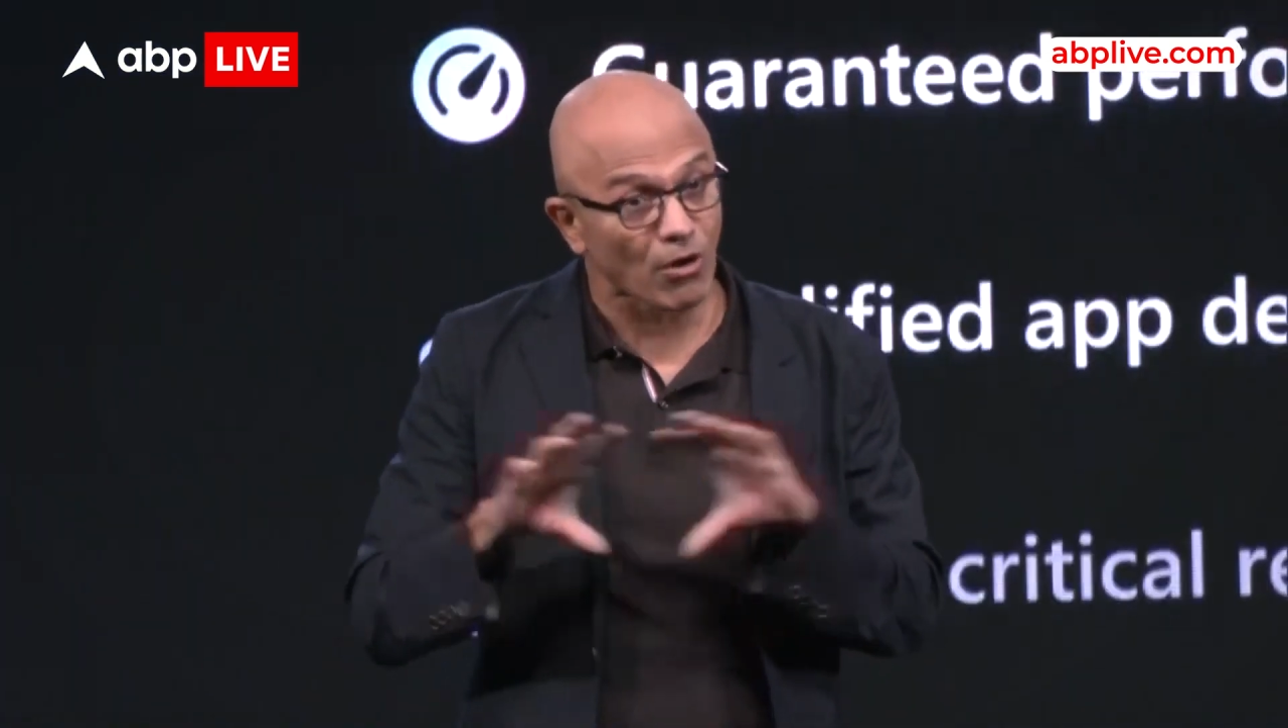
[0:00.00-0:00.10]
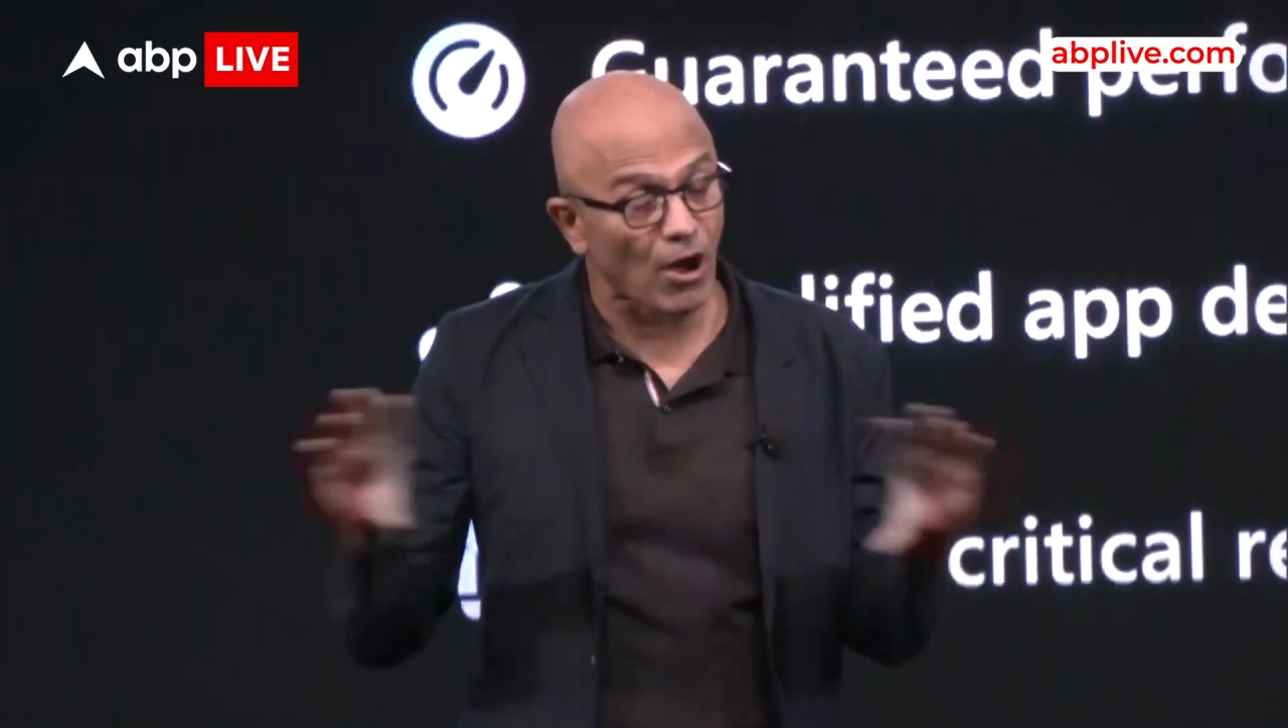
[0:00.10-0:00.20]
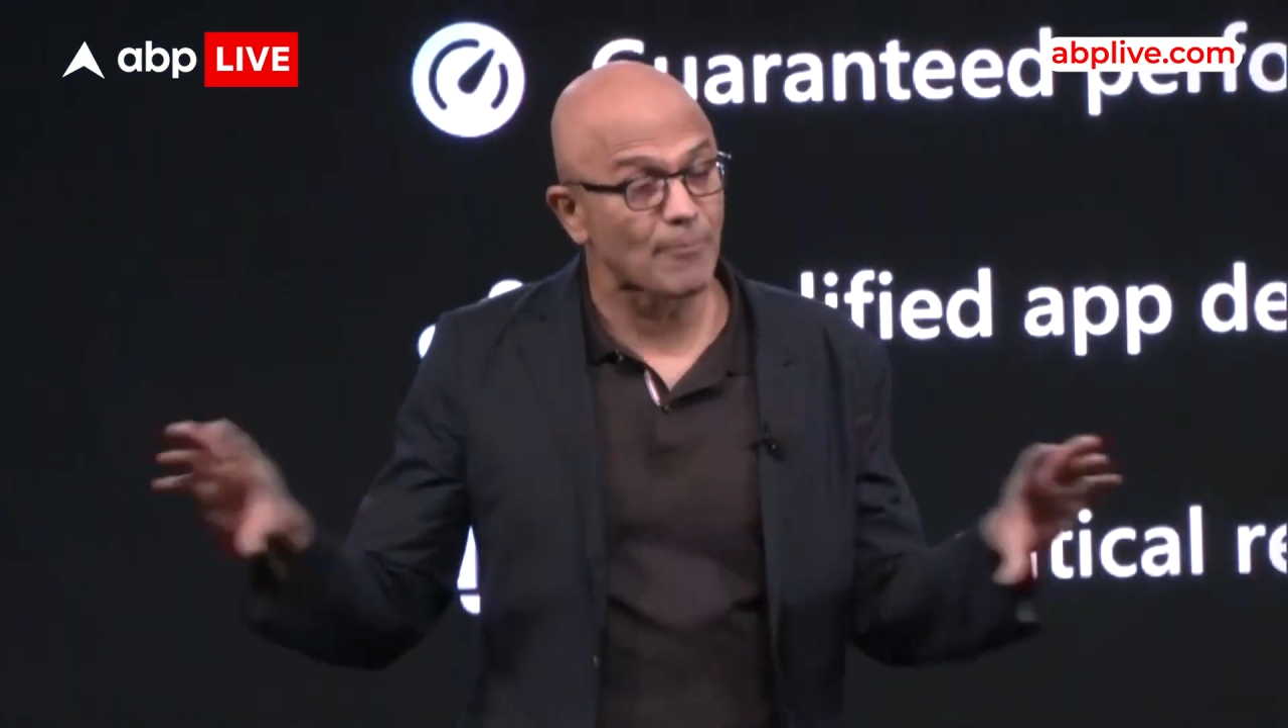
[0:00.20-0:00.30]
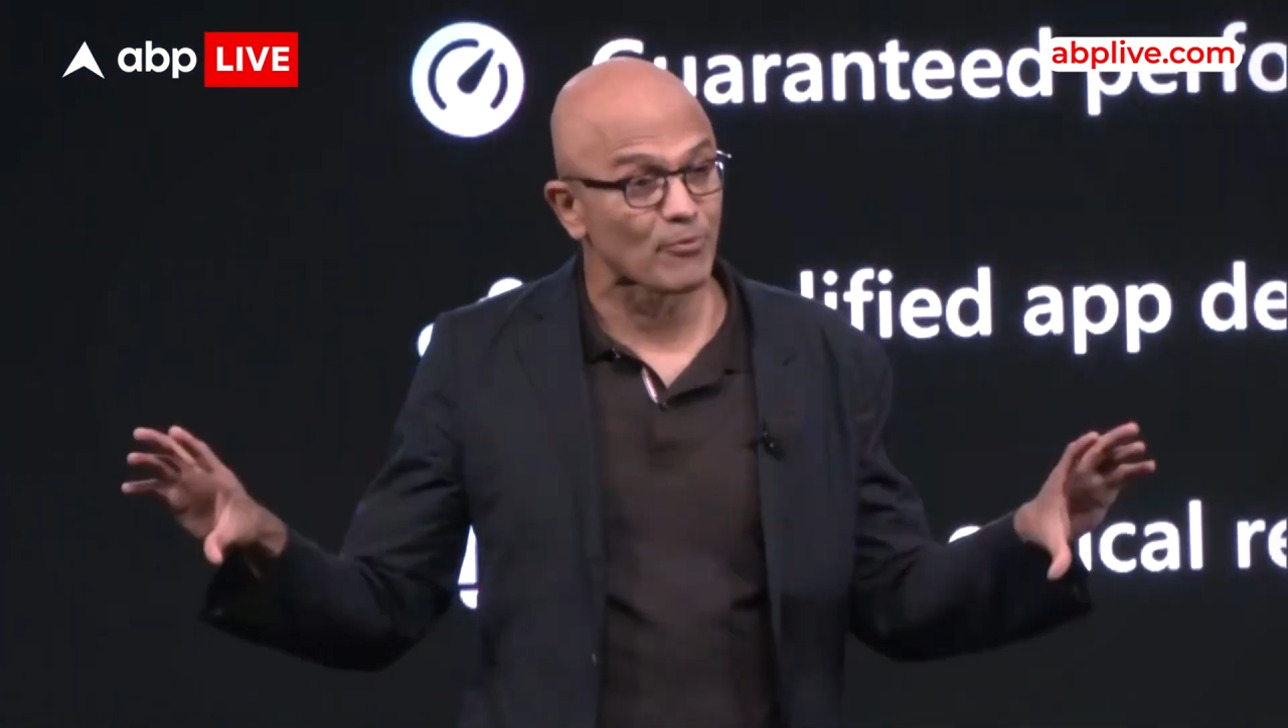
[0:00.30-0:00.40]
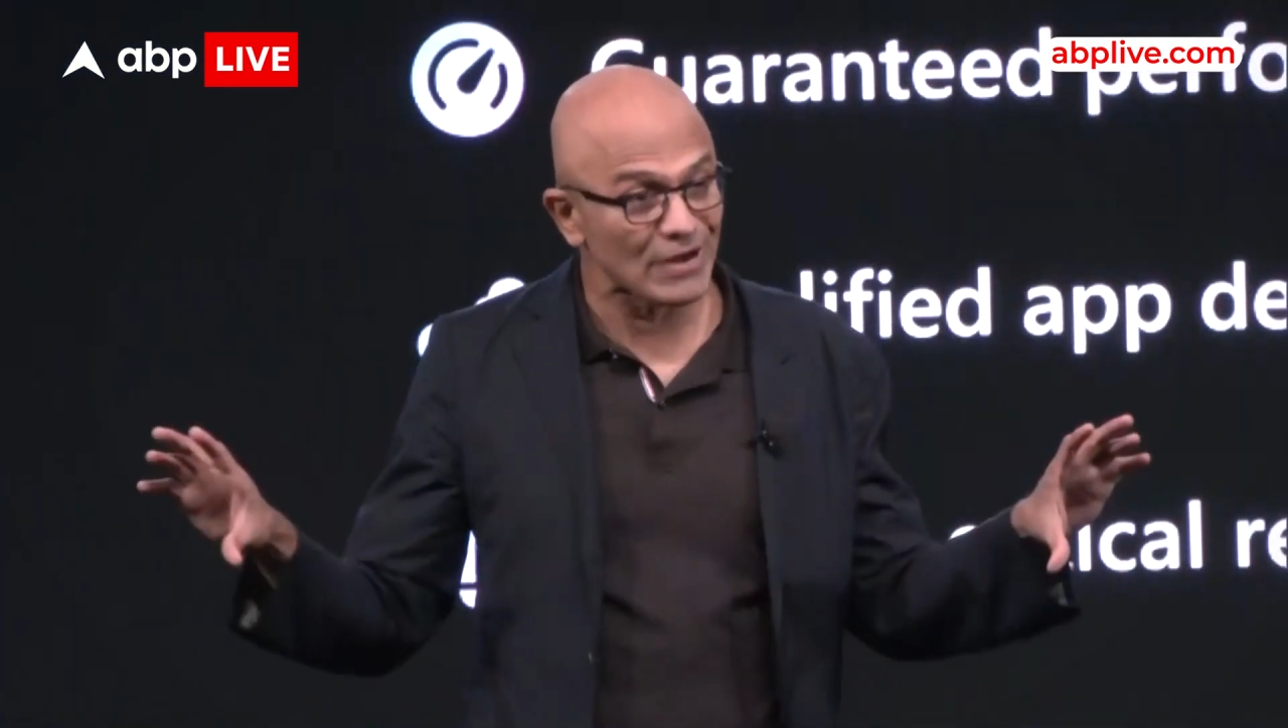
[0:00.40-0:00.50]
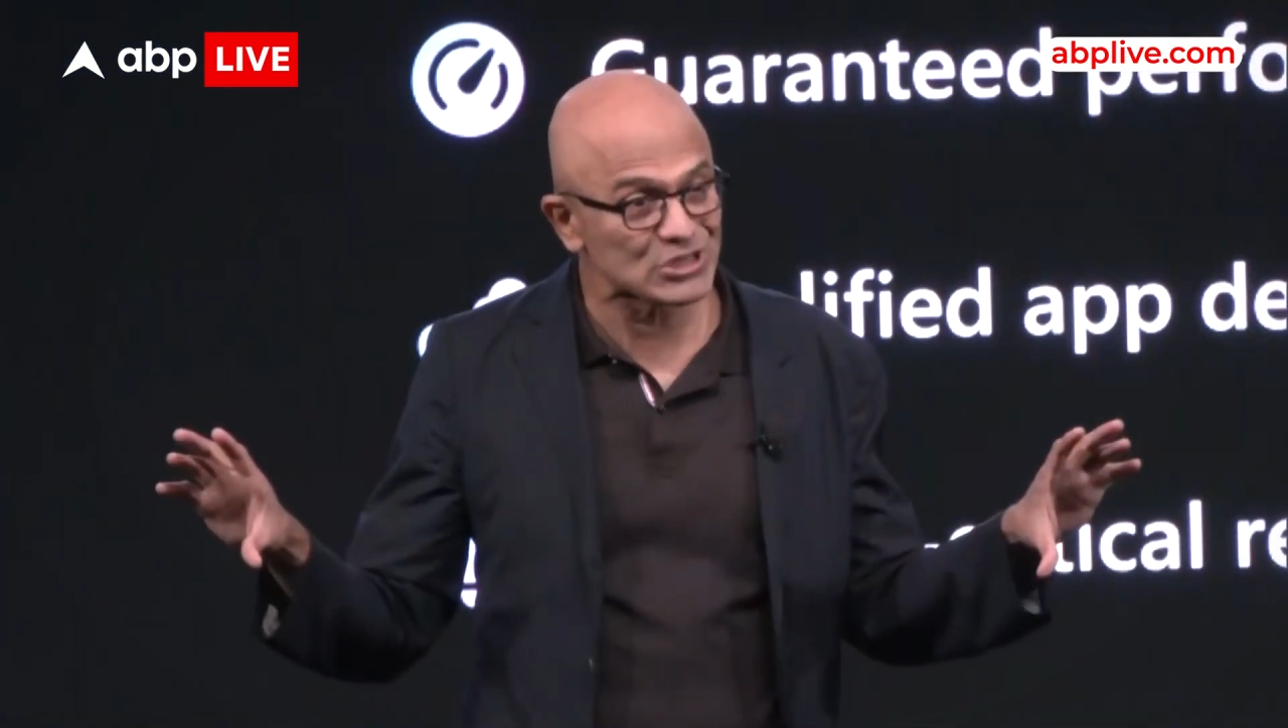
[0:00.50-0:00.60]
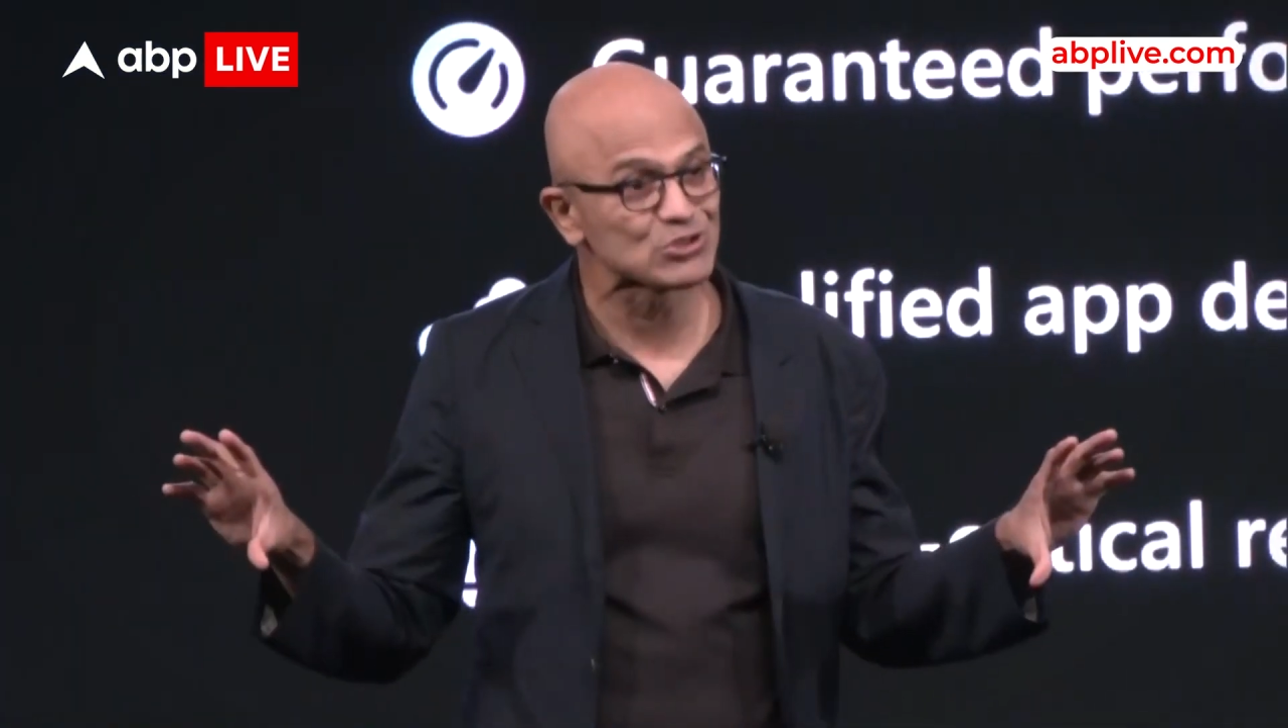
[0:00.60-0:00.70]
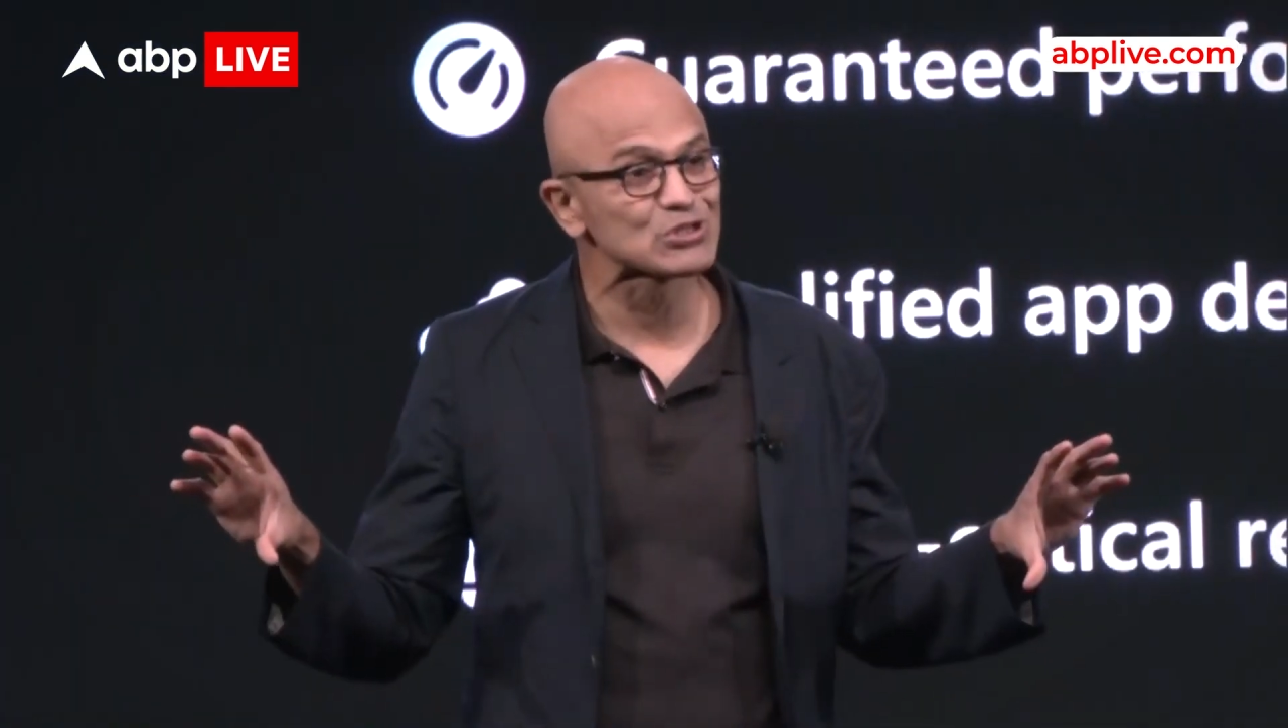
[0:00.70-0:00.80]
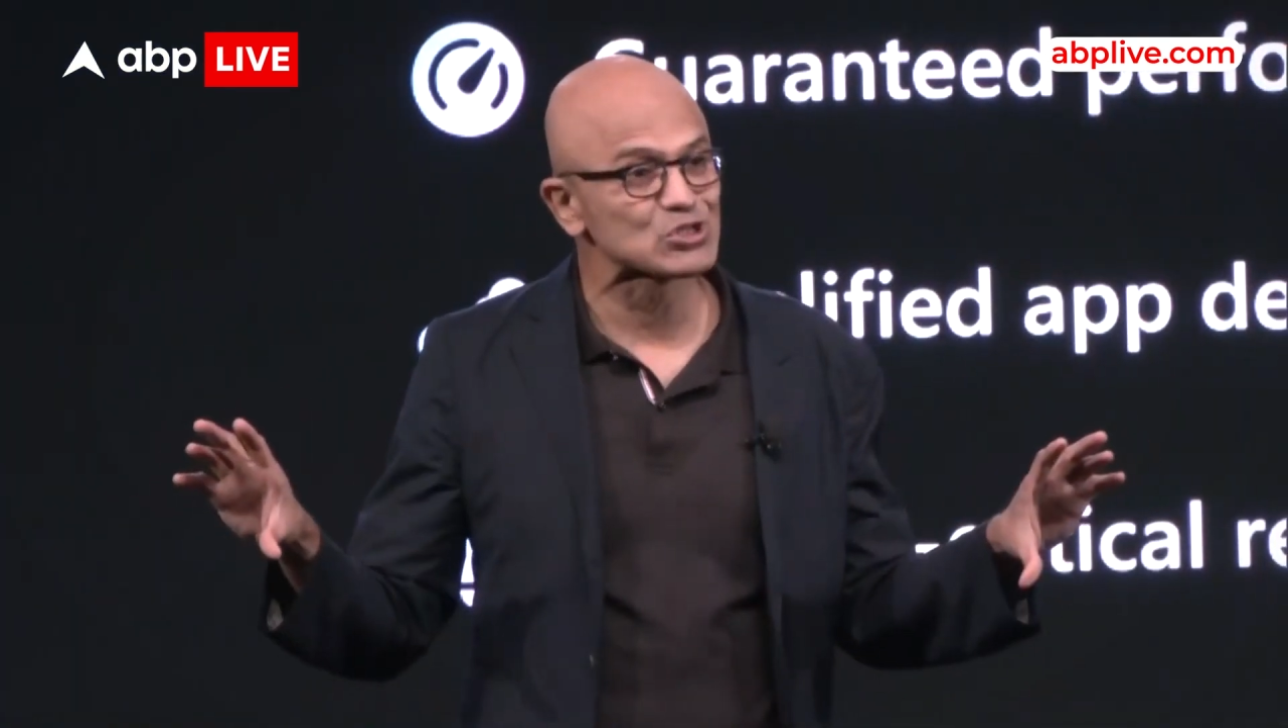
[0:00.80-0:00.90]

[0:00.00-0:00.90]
operational